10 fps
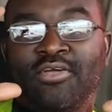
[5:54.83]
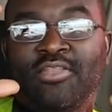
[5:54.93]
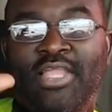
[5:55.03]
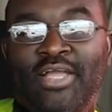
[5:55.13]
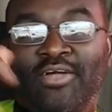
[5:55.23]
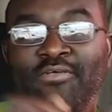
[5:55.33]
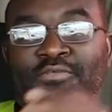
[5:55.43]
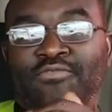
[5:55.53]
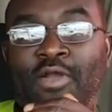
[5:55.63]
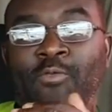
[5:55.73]
like a
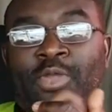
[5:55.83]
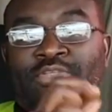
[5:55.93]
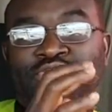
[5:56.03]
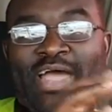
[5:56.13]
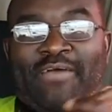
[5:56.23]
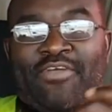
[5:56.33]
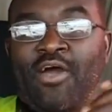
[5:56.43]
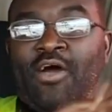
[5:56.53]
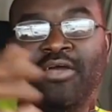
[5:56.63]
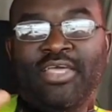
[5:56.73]
front wheel drive
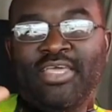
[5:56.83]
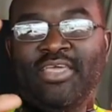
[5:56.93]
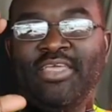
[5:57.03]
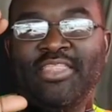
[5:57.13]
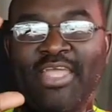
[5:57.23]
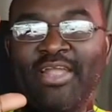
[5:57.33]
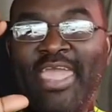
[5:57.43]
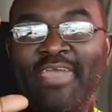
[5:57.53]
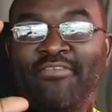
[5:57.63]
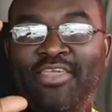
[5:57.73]
car, they're
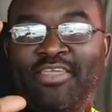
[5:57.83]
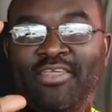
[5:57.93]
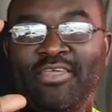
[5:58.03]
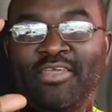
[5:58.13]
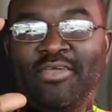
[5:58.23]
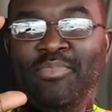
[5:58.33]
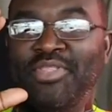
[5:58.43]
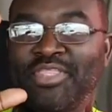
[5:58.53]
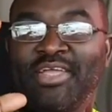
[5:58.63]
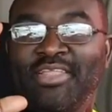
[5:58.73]
heavy,
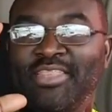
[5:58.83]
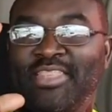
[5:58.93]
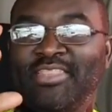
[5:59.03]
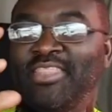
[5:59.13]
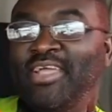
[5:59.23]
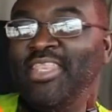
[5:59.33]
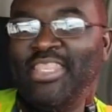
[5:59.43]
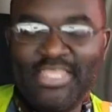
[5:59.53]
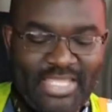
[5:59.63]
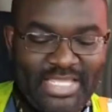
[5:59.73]
but
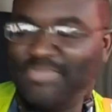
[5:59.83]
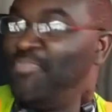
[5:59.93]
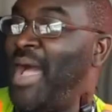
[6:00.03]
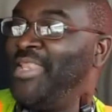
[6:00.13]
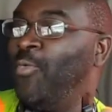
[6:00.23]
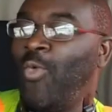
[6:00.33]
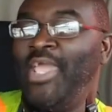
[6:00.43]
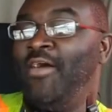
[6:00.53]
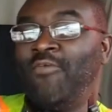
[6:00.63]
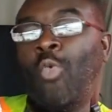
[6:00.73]
it's about the
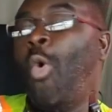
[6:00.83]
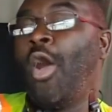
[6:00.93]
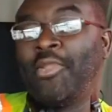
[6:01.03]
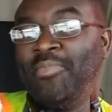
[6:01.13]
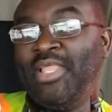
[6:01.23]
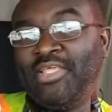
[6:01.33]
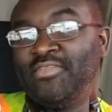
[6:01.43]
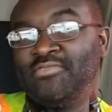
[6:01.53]
weight of a watermelon,